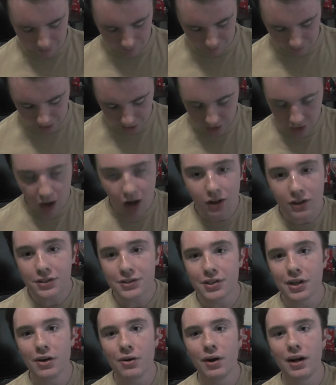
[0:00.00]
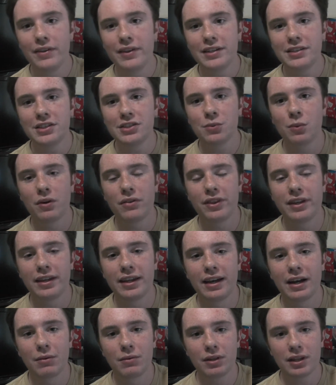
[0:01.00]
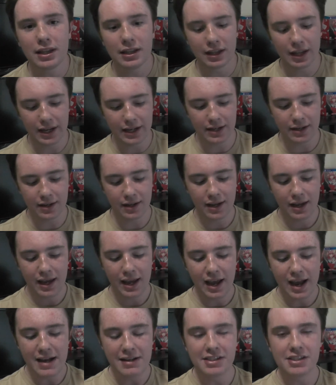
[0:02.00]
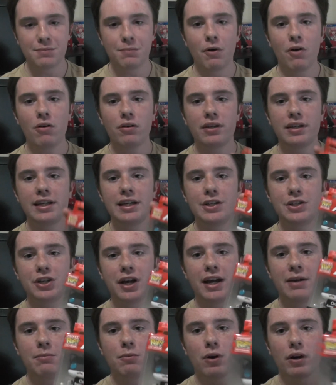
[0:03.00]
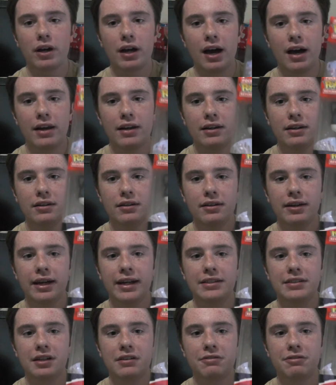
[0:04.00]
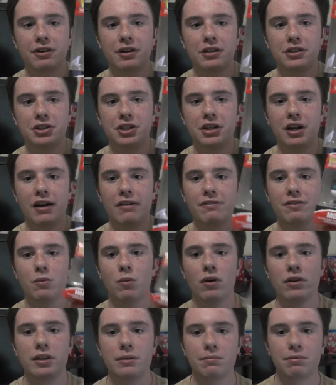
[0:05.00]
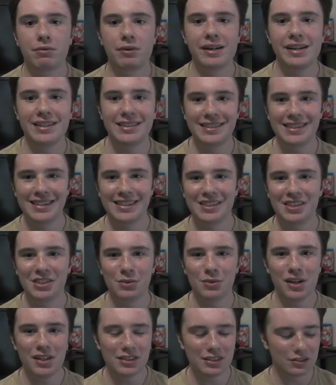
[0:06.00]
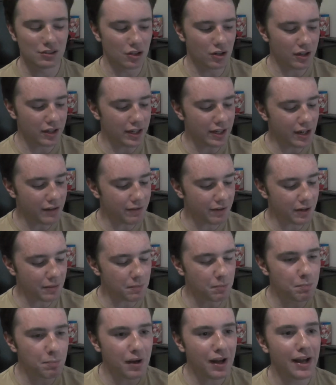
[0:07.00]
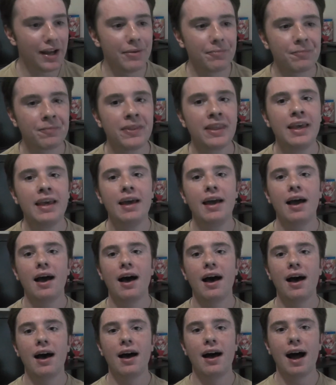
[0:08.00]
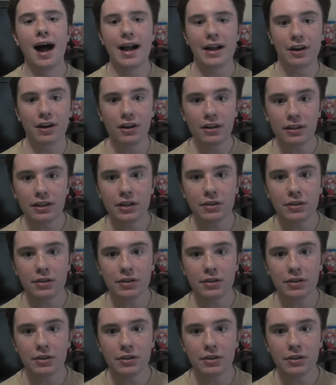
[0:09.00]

There's also, and this is one thing that I really like, a small keychain Morgana. It's a version of the one that pre-exists, so it doesn't look any different, but I currently